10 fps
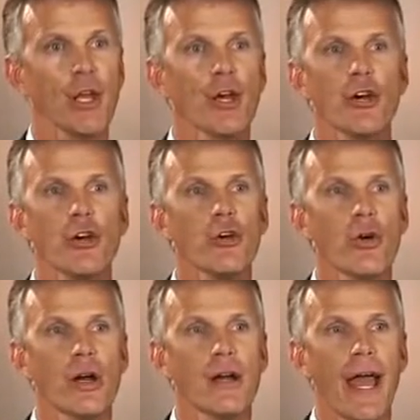
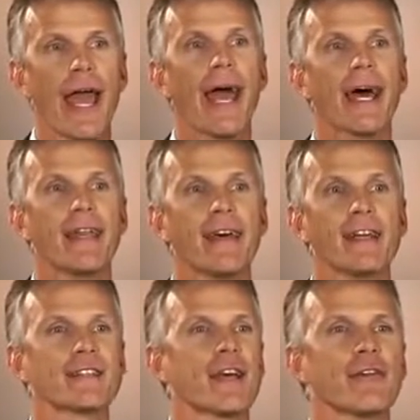Who had a
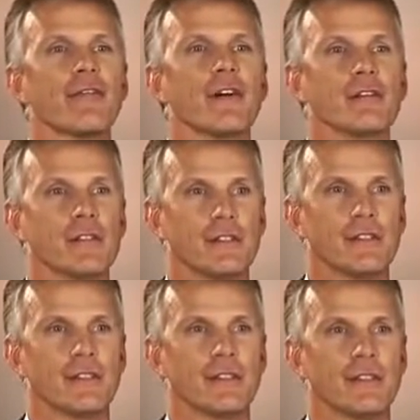cell phone
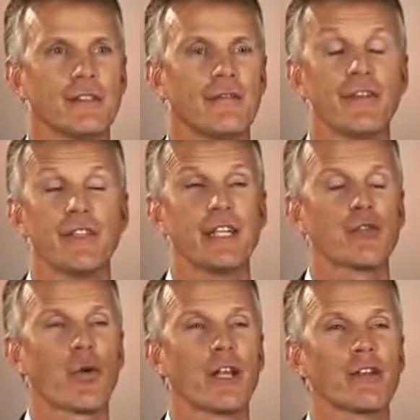15,
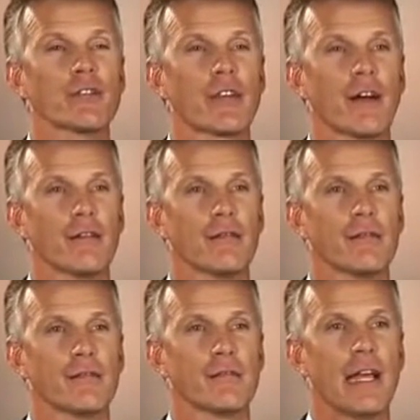20 years ago?
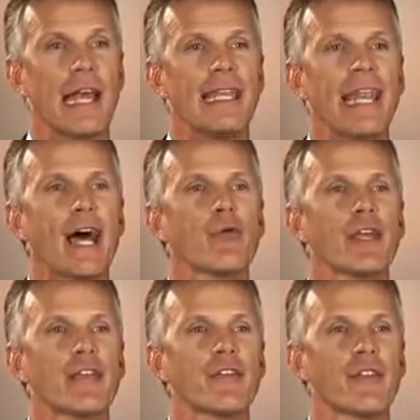Now we
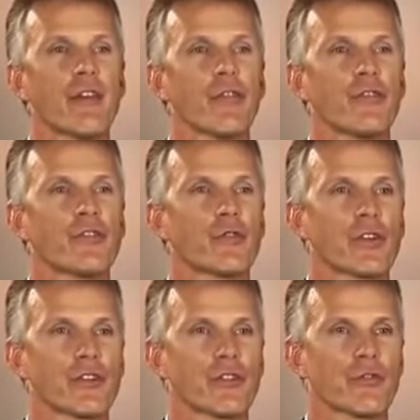give cell phones to
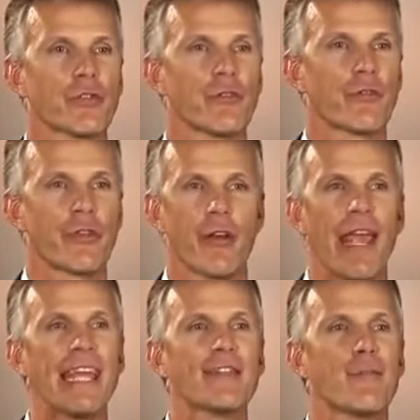our children for their
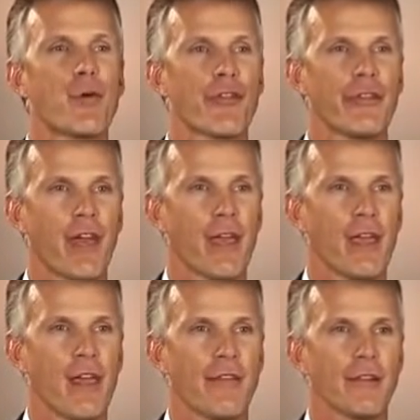8th birthday.
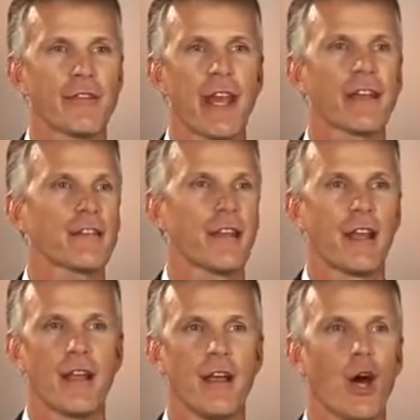They're
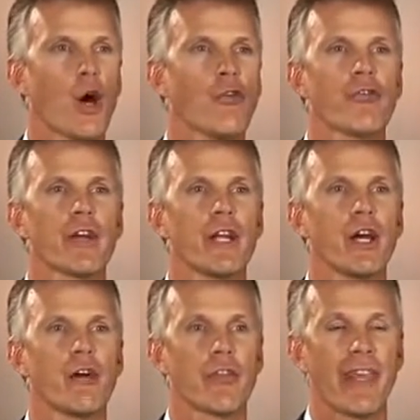texting over and over.